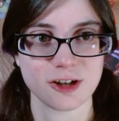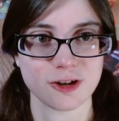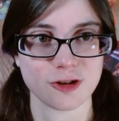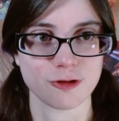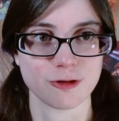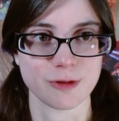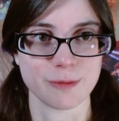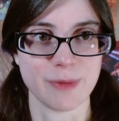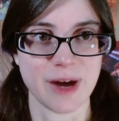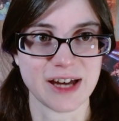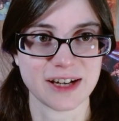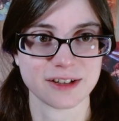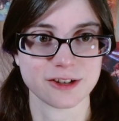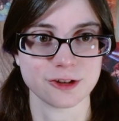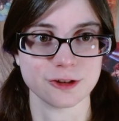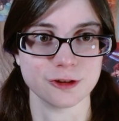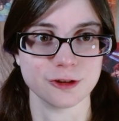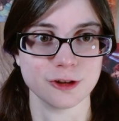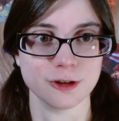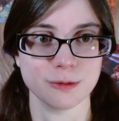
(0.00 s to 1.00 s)

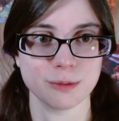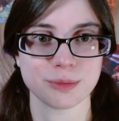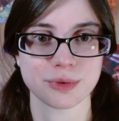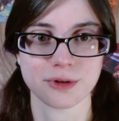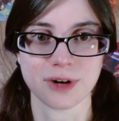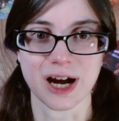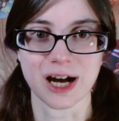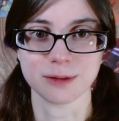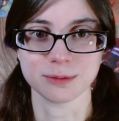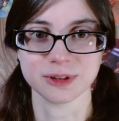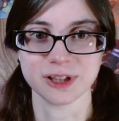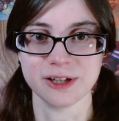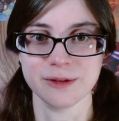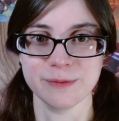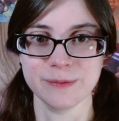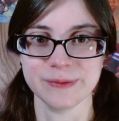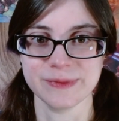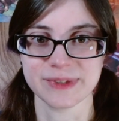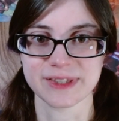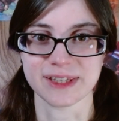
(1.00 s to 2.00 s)
grammatical
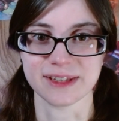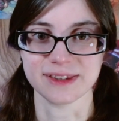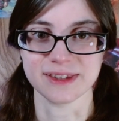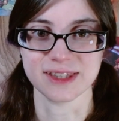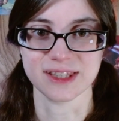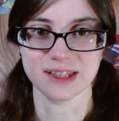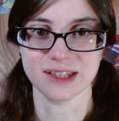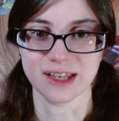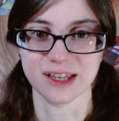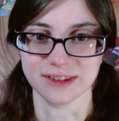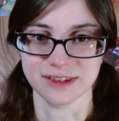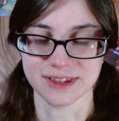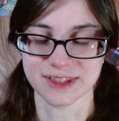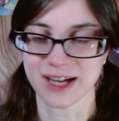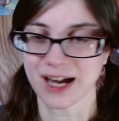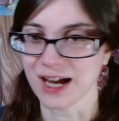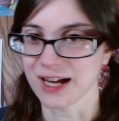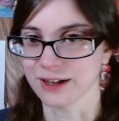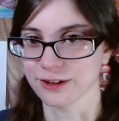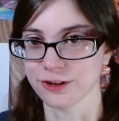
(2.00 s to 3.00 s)
problems and
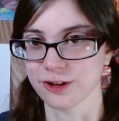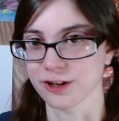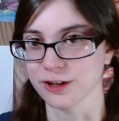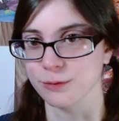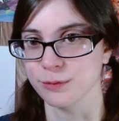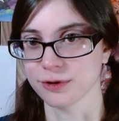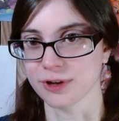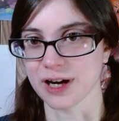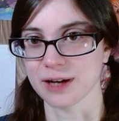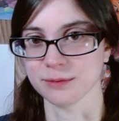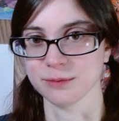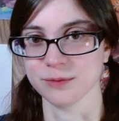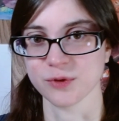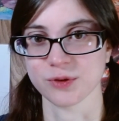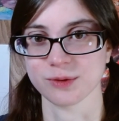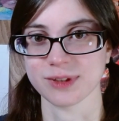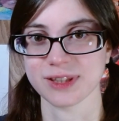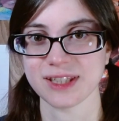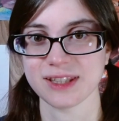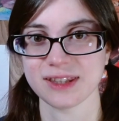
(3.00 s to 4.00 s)
dialogue
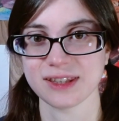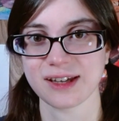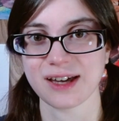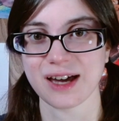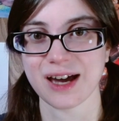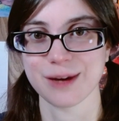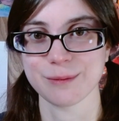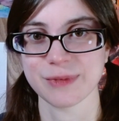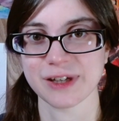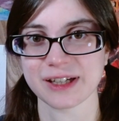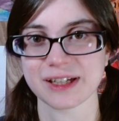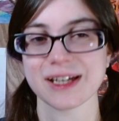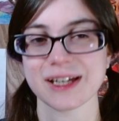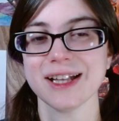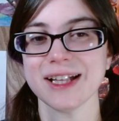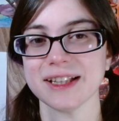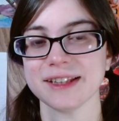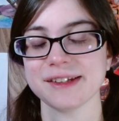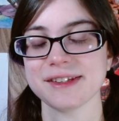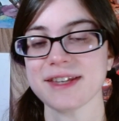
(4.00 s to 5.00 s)
problems within the comic.
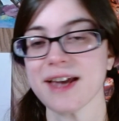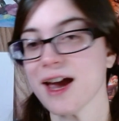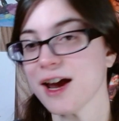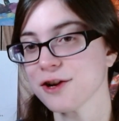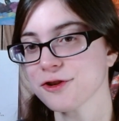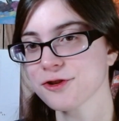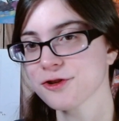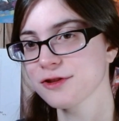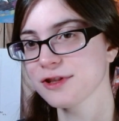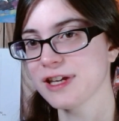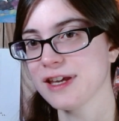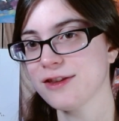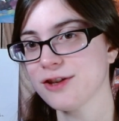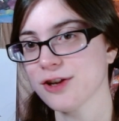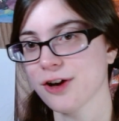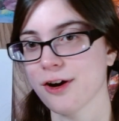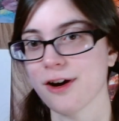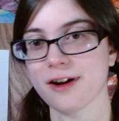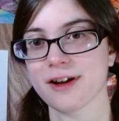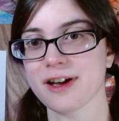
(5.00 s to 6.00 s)
Let's actually
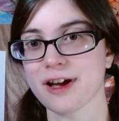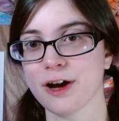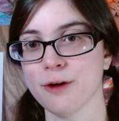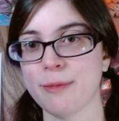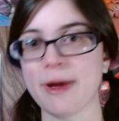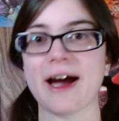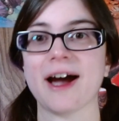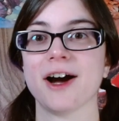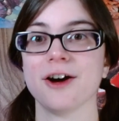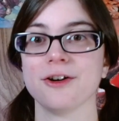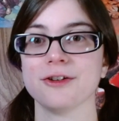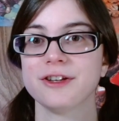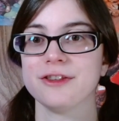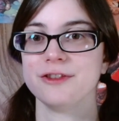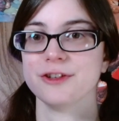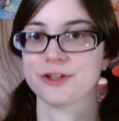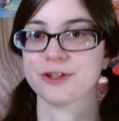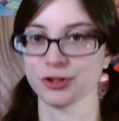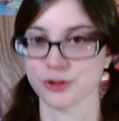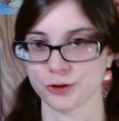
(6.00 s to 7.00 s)
talk about
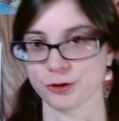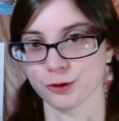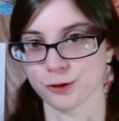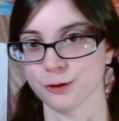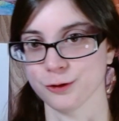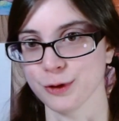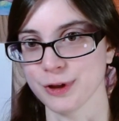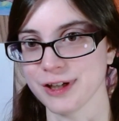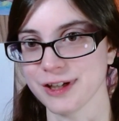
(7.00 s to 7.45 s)
the story,